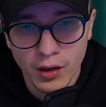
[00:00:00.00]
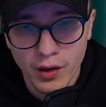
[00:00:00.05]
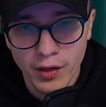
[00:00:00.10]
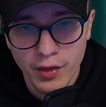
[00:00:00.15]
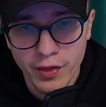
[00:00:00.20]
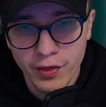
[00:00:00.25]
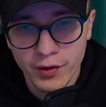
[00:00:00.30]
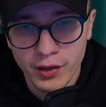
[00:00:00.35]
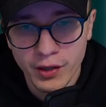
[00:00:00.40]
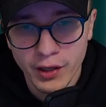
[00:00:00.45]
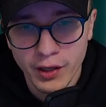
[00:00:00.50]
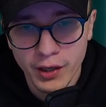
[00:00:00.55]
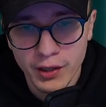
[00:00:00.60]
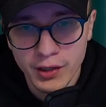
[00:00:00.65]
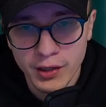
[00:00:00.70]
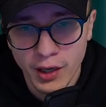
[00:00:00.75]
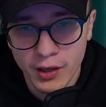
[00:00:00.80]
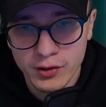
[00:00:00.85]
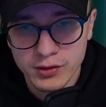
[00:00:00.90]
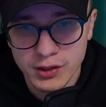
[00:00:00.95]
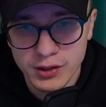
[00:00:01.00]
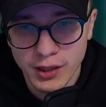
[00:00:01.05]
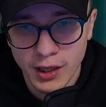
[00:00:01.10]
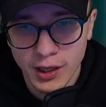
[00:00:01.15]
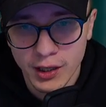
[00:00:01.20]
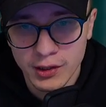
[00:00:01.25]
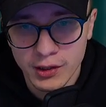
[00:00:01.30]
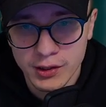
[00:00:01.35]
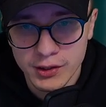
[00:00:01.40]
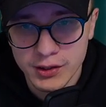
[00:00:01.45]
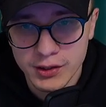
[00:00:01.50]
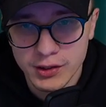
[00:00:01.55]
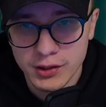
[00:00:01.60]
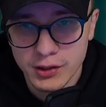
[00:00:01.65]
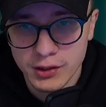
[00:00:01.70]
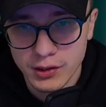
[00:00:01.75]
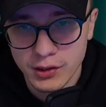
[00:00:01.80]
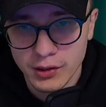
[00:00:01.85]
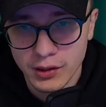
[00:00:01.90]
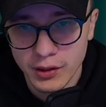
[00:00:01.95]
$30,000
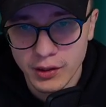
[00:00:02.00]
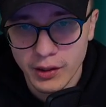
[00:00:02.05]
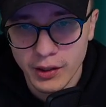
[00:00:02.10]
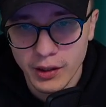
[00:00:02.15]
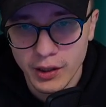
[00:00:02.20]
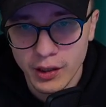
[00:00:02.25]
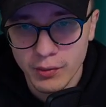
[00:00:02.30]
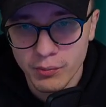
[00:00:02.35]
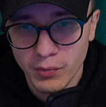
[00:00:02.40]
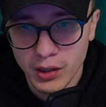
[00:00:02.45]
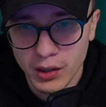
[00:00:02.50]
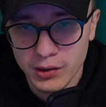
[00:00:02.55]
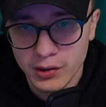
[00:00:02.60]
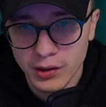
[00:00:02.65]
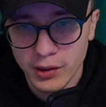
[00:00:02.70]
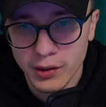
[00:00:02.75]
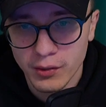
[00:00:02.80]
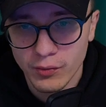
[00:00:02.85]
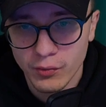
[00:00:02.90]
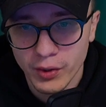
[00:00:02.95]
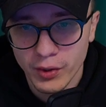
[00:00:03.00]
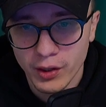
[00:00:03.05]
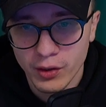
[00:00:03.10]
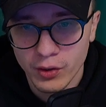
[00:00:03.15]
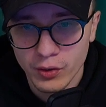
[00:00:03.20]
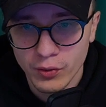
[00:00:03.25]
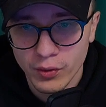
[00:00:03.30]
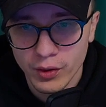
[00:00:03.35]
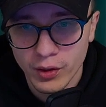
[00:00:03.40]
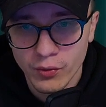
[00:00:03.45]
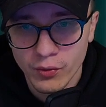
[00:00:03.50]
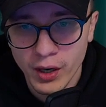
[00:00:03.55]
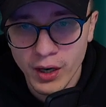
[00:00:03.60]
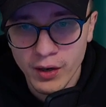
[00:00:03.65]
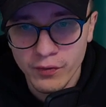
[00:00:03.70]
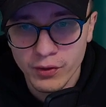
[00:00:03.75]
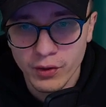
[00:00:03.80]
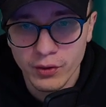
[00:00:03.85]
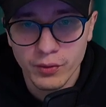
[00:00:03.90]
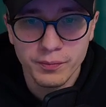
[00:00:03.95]
in monthly recurring revenue.